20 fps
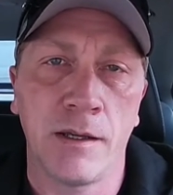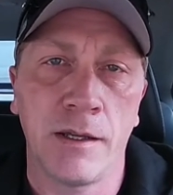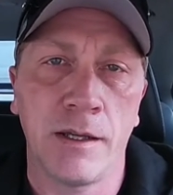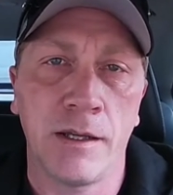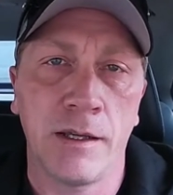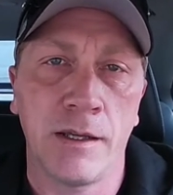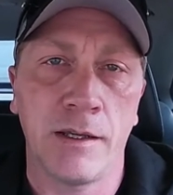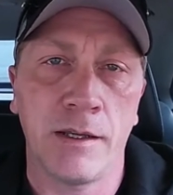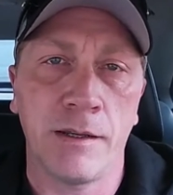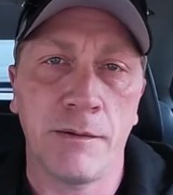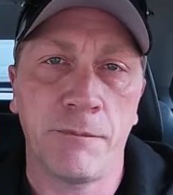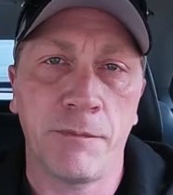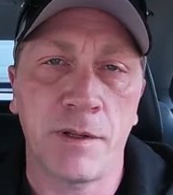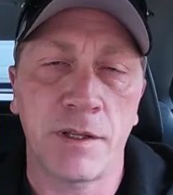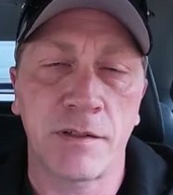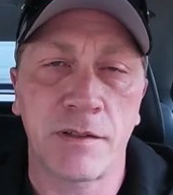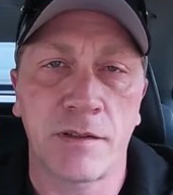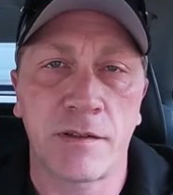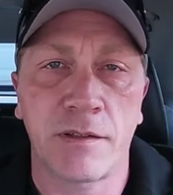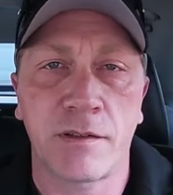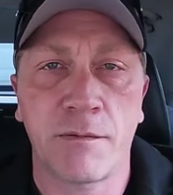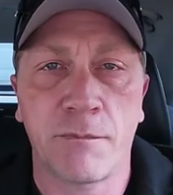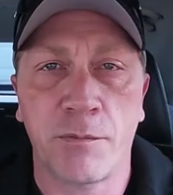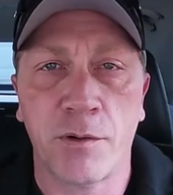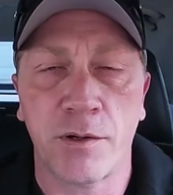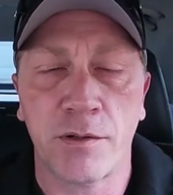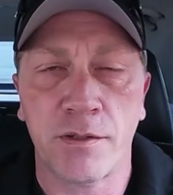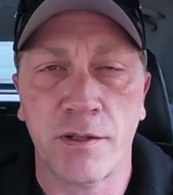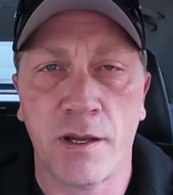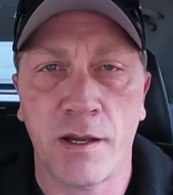And if this is the
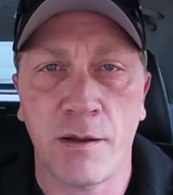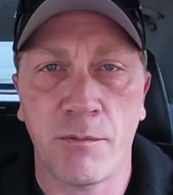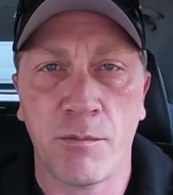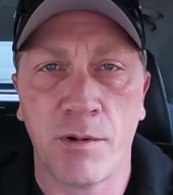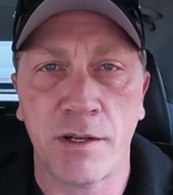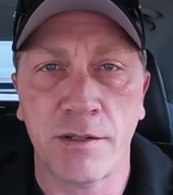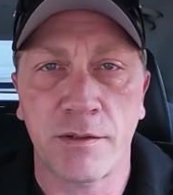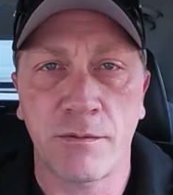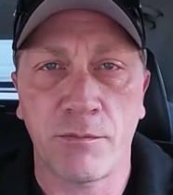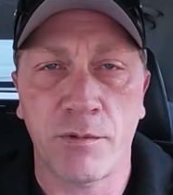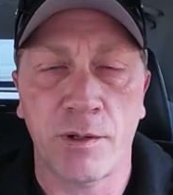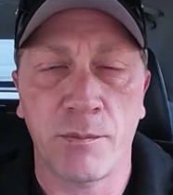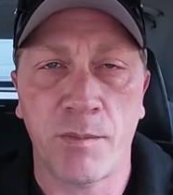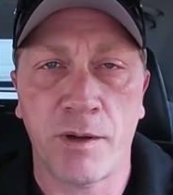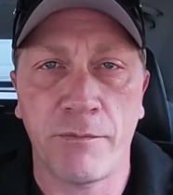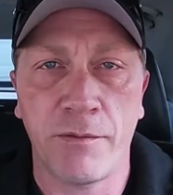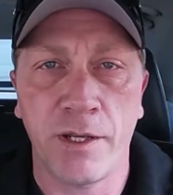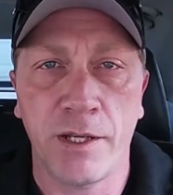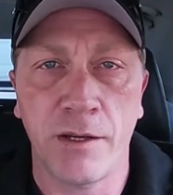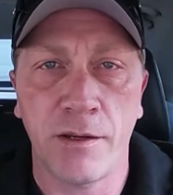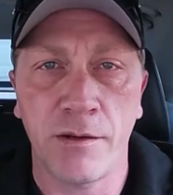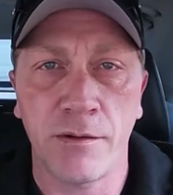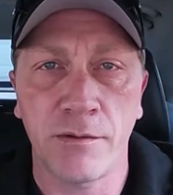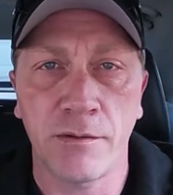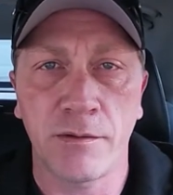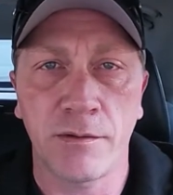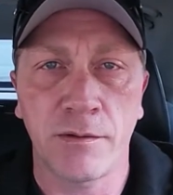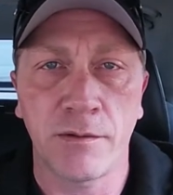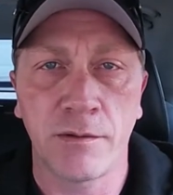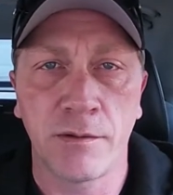first time watching one of my
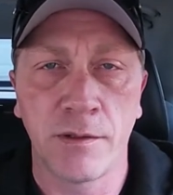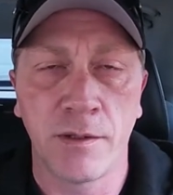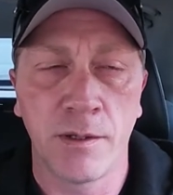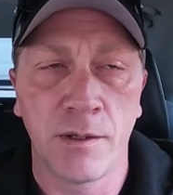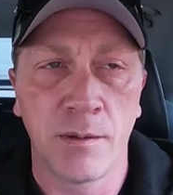videos,